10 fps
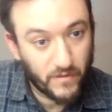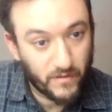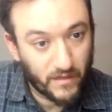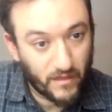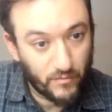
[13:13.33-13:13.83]

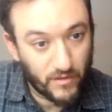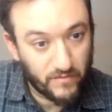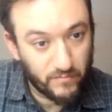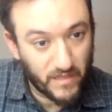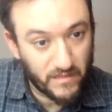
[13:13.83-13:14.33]
Okay, and we'll
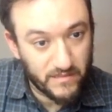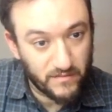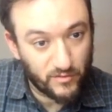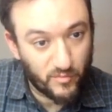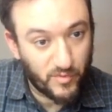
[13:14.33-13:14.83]
make this a
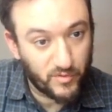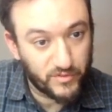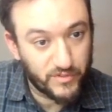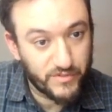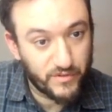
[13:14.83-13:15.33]
little
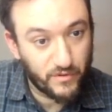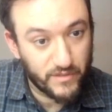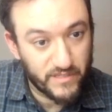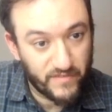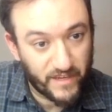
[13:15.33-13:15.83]
bolder so you know
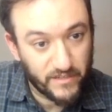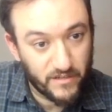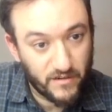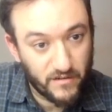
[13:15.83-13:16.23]
it's a vector.